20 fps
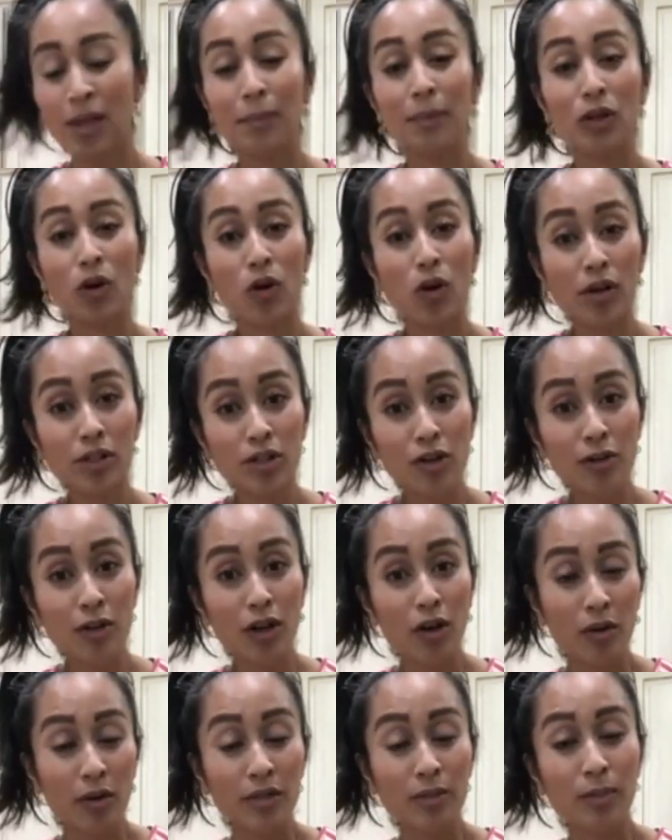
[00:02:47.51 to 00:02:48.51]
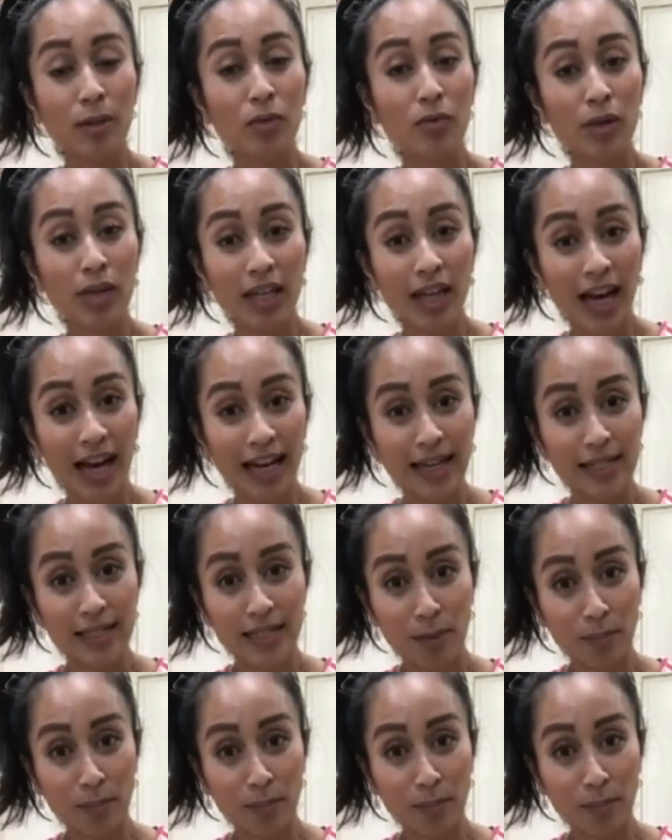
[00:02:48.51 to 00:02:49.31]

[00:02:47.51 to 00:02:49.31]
But also they're going to be really high in